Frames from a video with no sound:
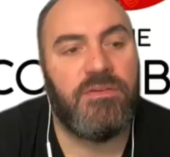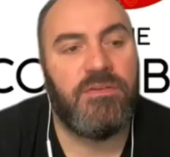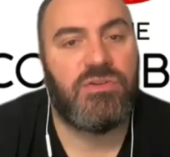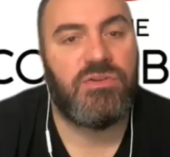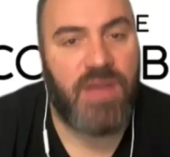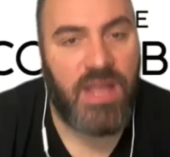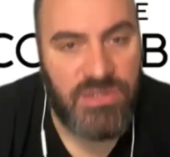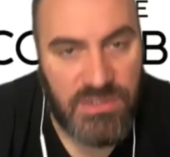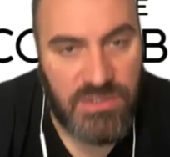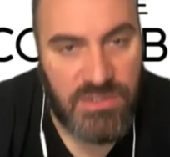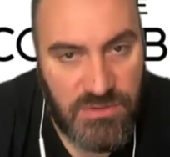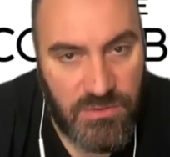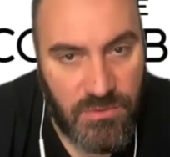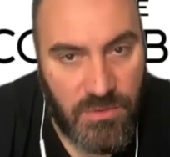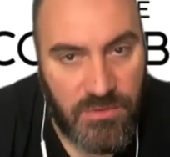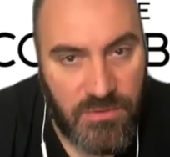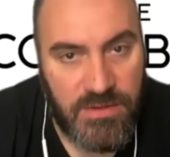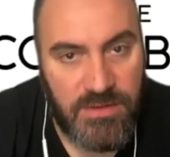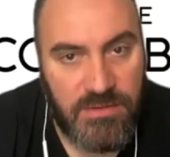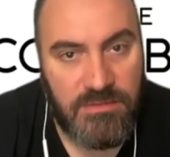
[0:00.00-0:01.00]
tragic
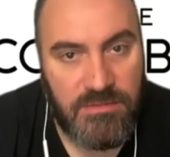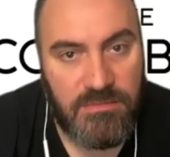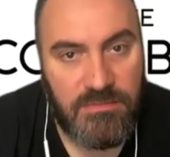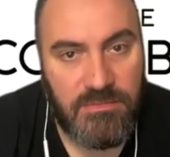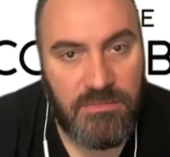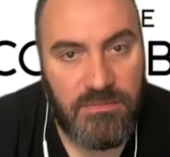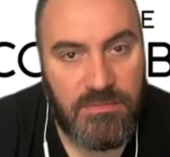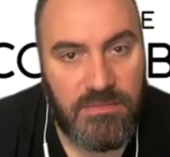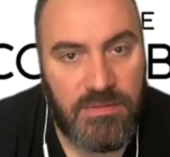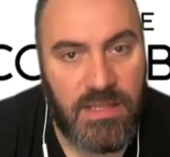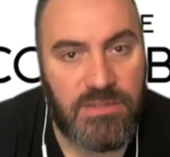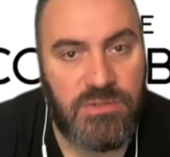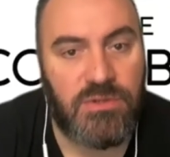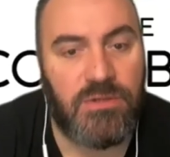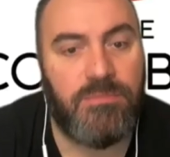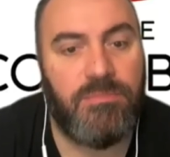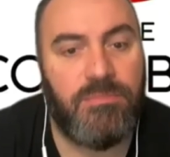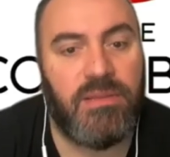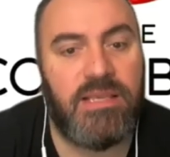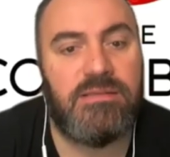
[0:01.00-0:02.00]
story that
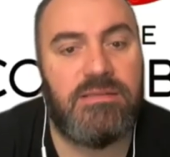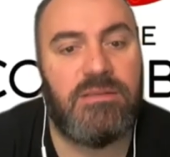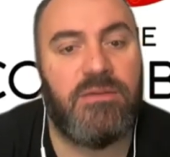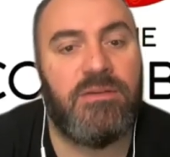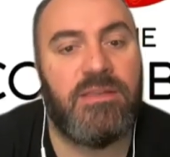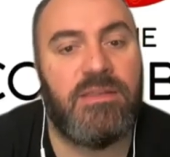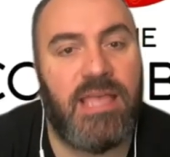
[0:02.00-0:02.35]
took place during